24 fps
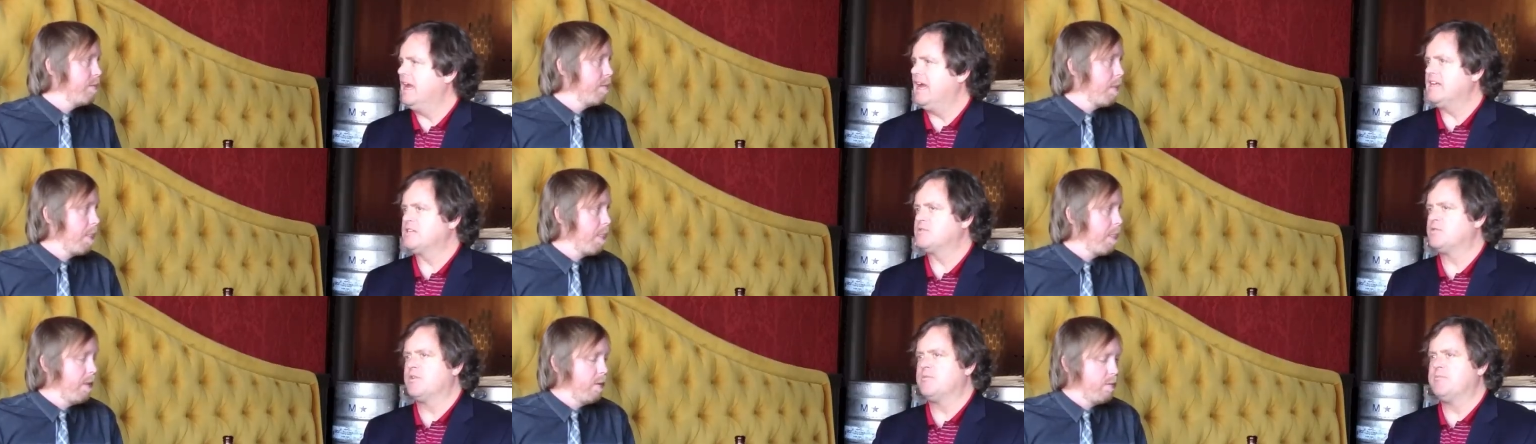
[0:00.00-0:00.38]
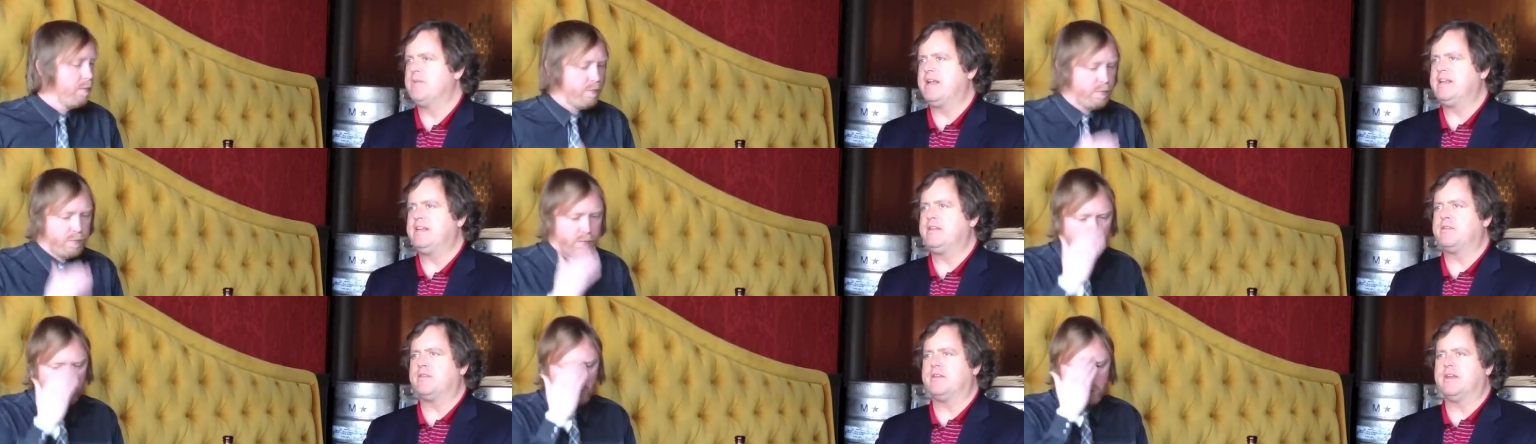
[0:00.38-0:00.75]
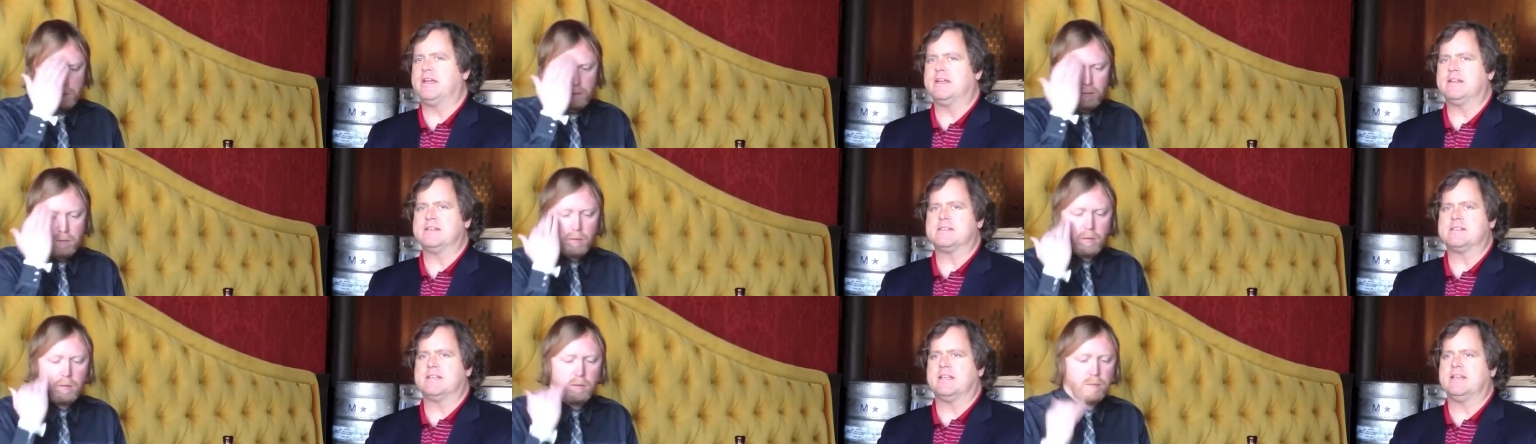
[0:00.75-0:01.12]
Speaker 1: As with many
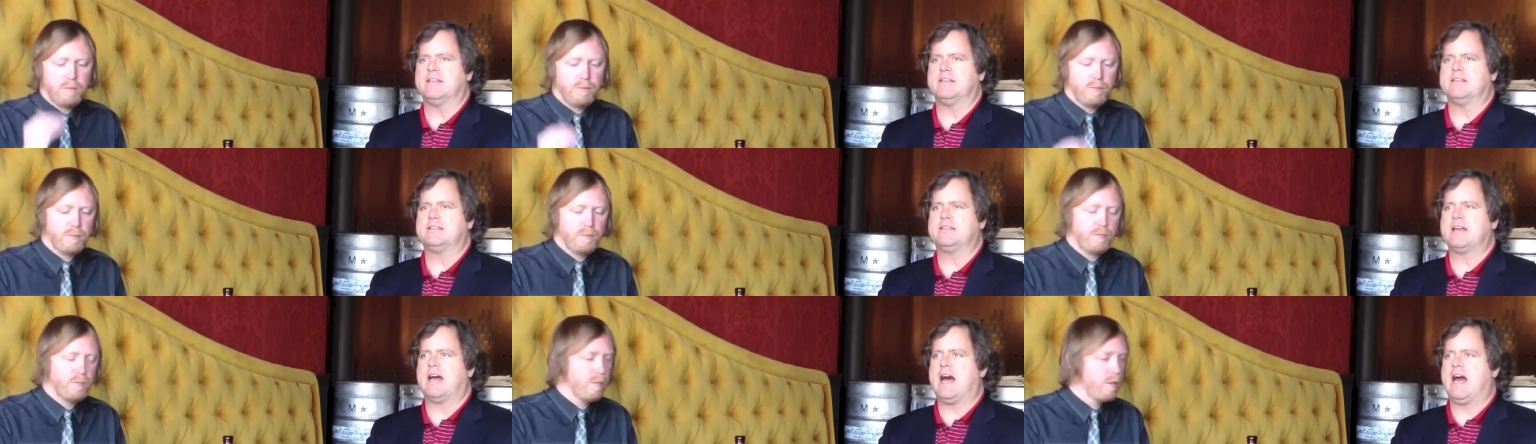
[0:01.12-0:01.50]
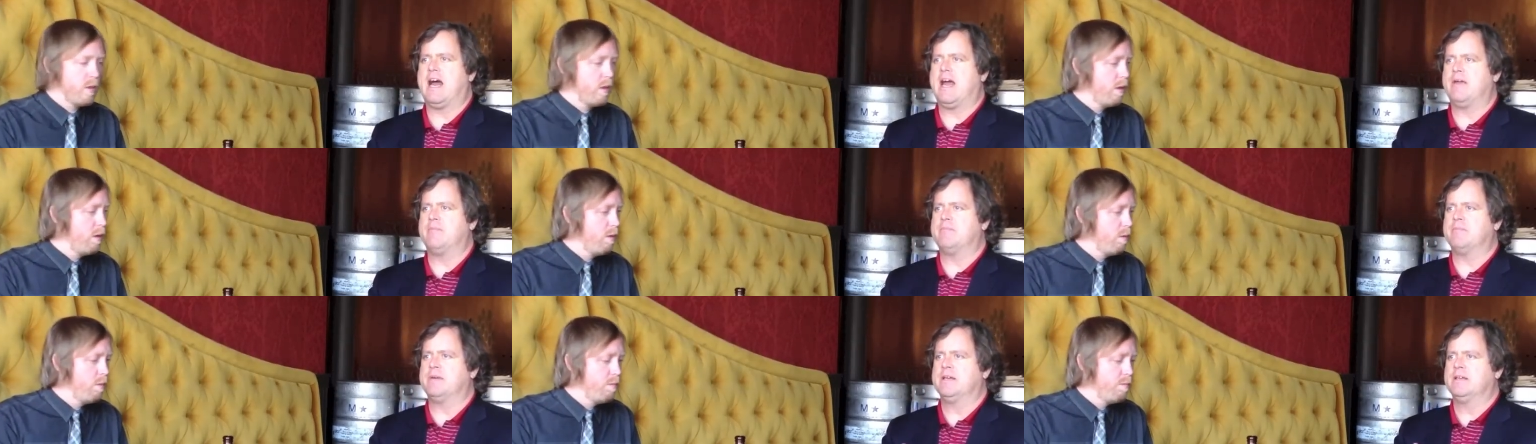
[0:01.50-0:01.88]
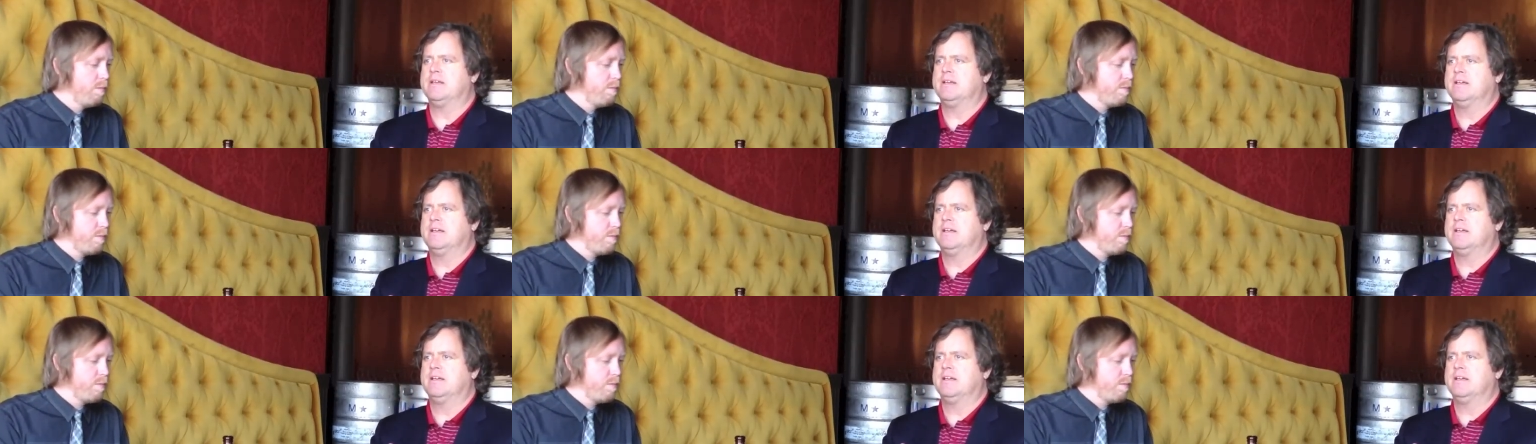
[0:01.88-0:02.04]
things in time,